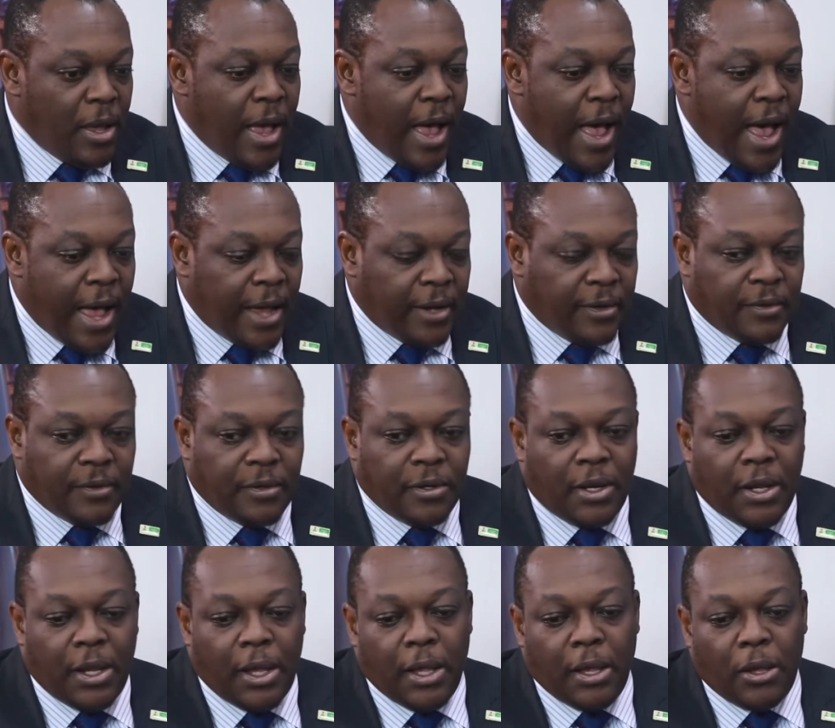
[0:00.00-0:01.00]
And
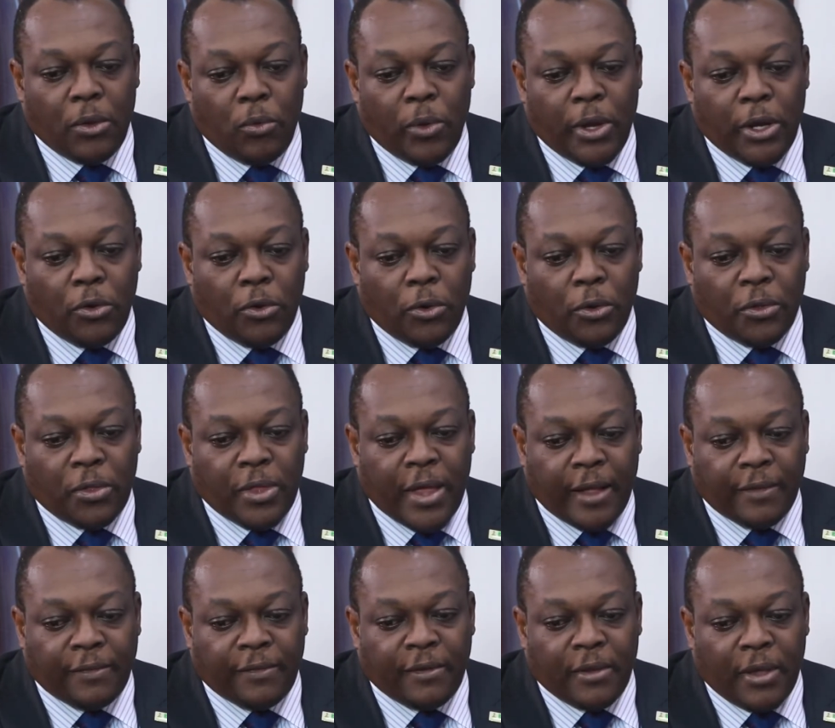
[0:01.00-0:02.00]
we know
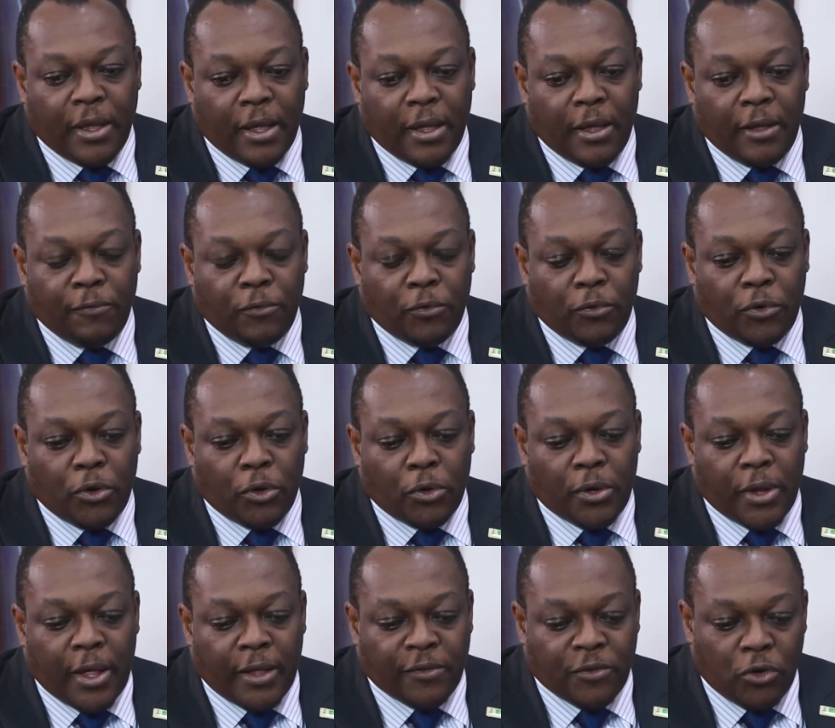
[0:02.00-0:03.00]
that even though
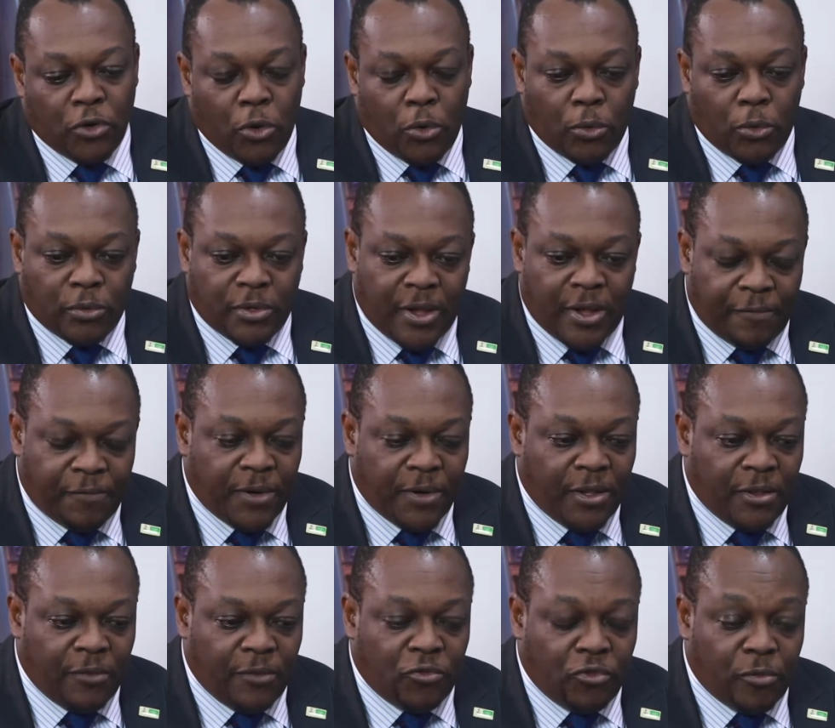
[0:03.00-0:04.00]
there's no
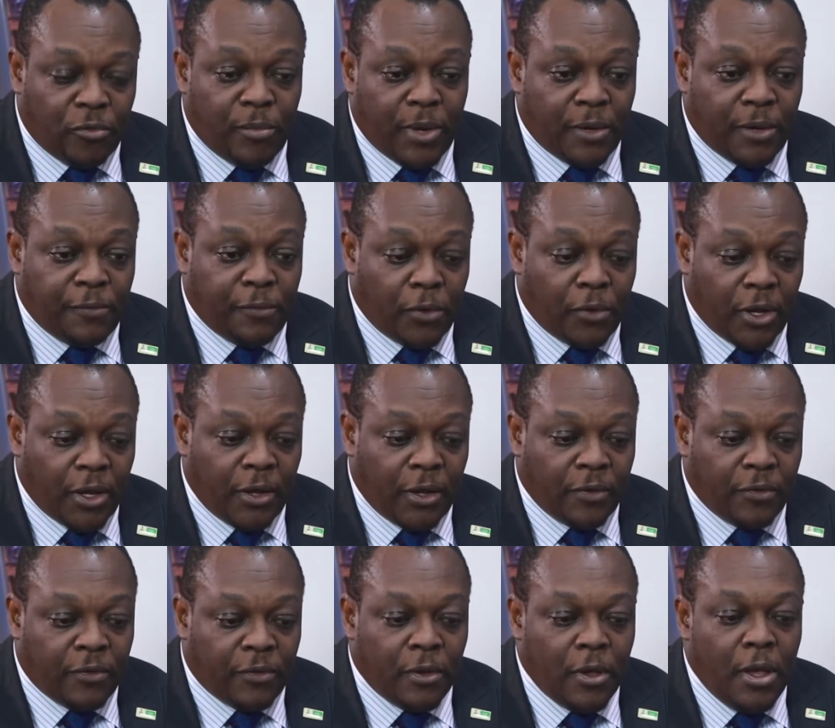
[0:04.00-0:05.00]
definitive treatment for
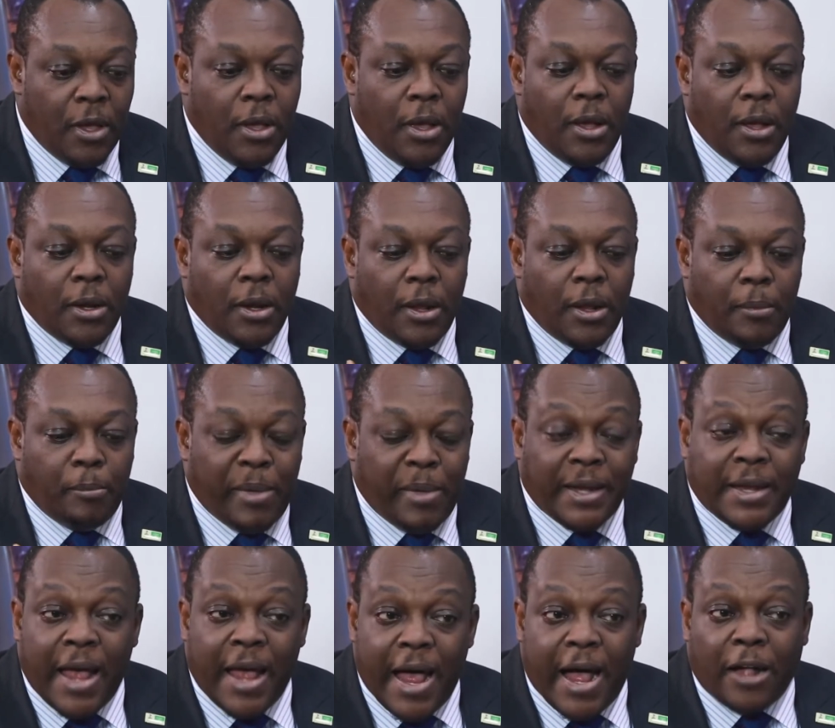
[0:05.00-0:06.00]
it,
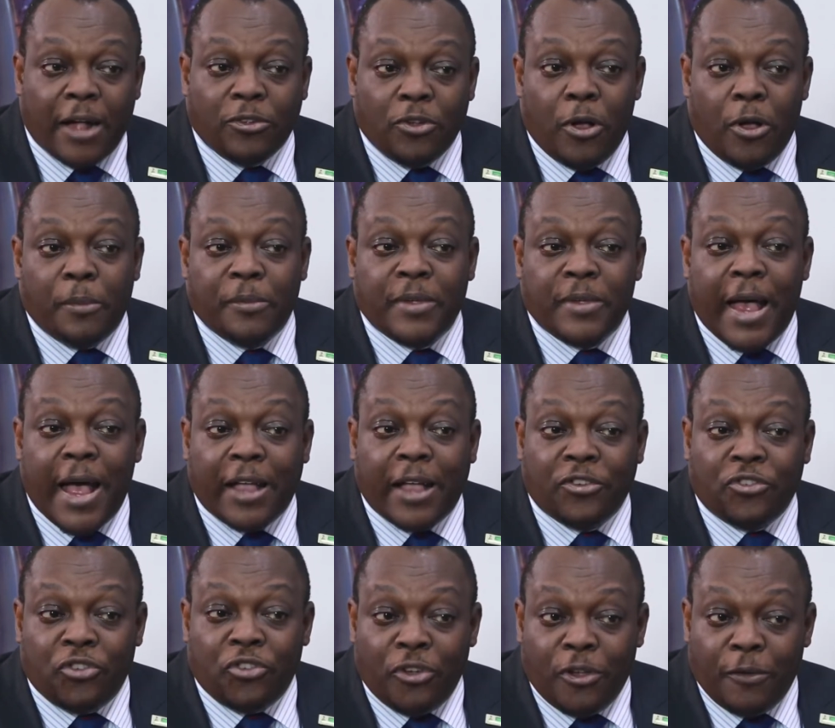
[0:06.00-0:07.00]
better outcomes are
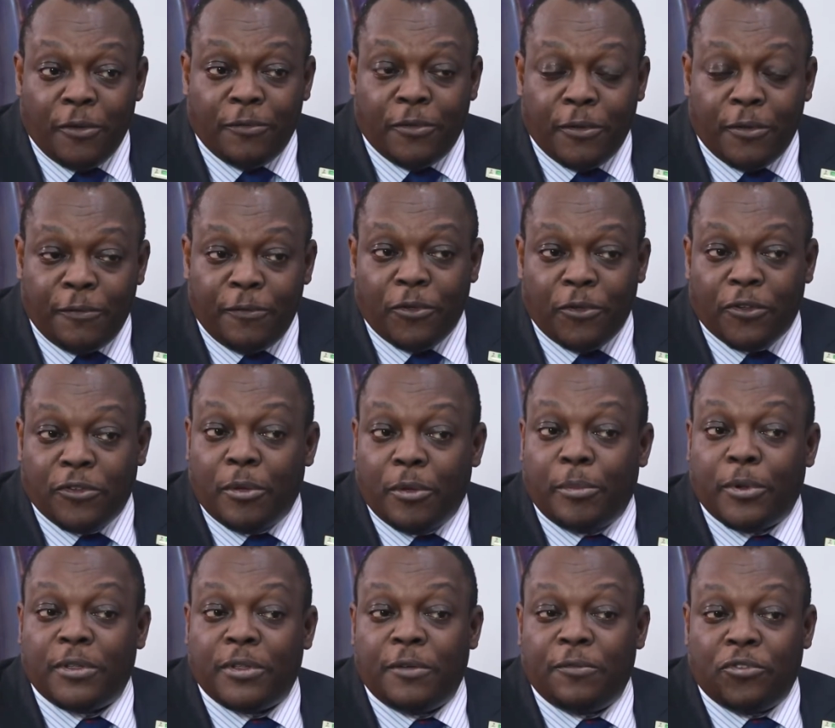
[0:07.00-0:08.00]
achieved if your
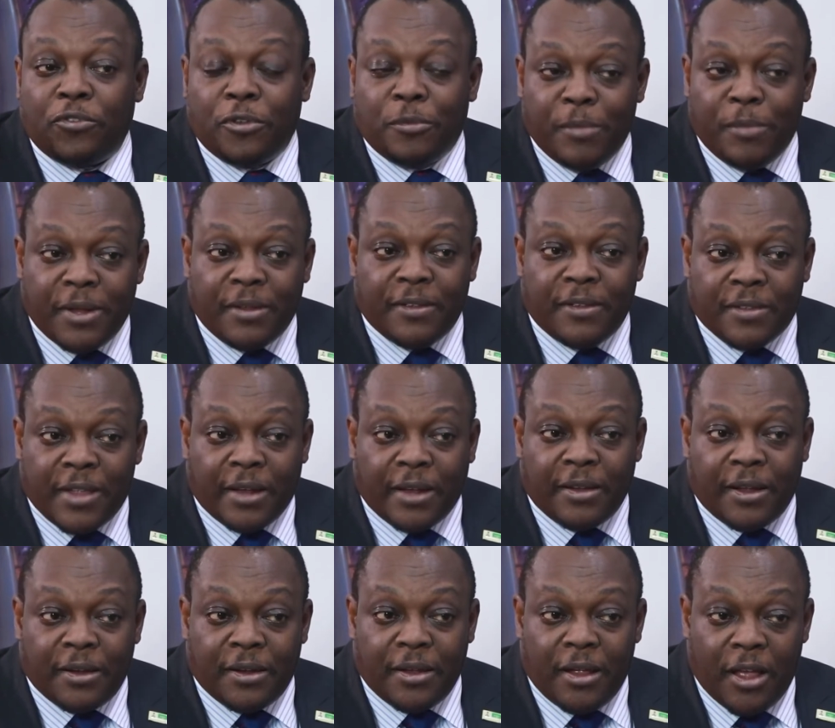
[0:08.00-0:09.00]
supportive treatment is
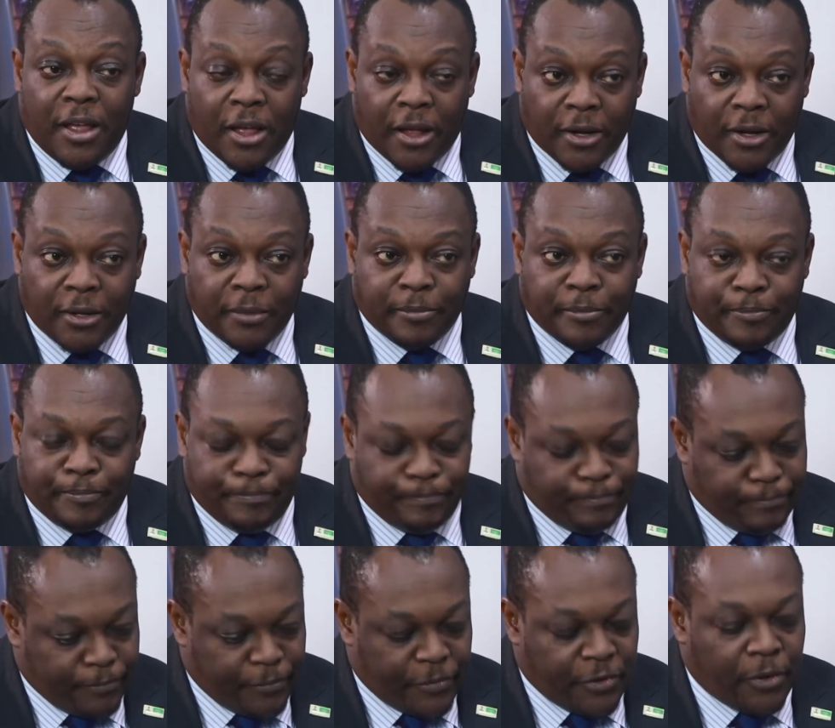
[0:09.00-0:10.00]
started early.
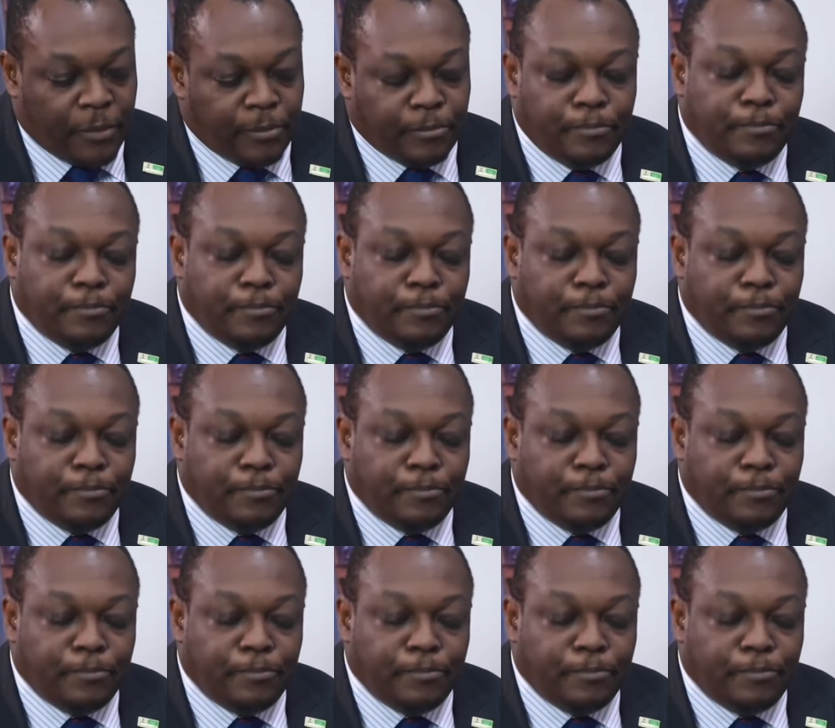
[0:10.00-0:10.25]
So,